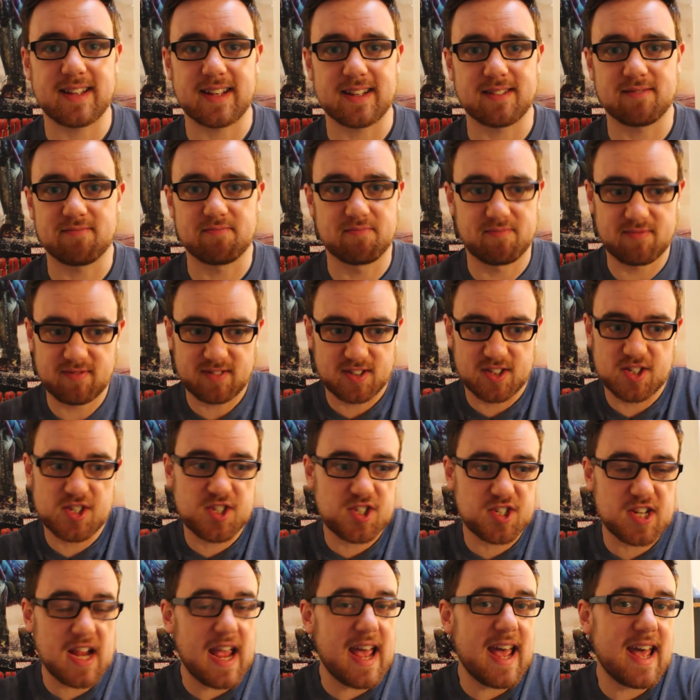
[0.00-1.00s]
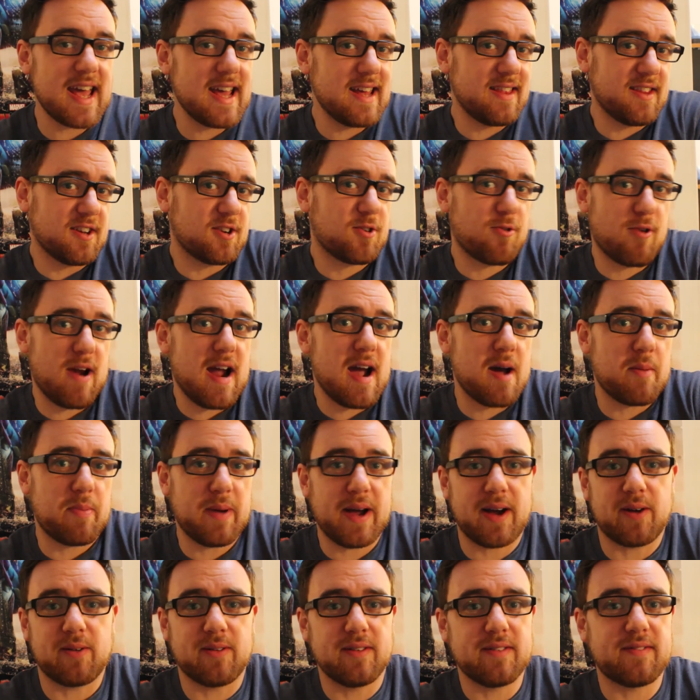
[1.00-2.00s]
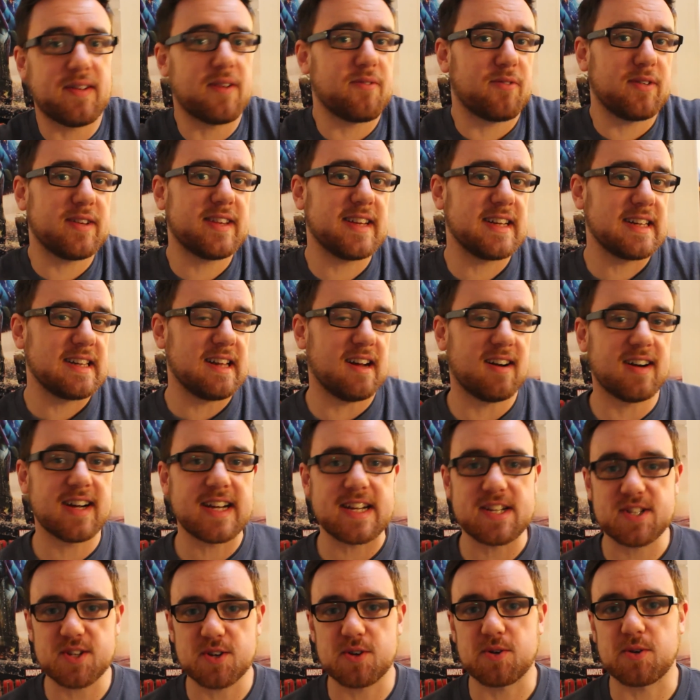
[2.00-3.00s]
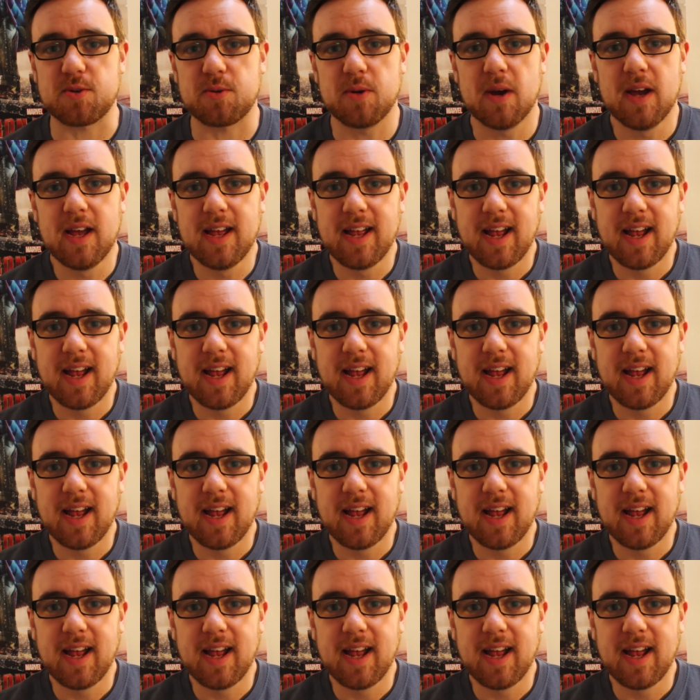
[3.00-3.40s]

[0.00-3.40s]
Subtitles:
then share the crap out of everything that I do.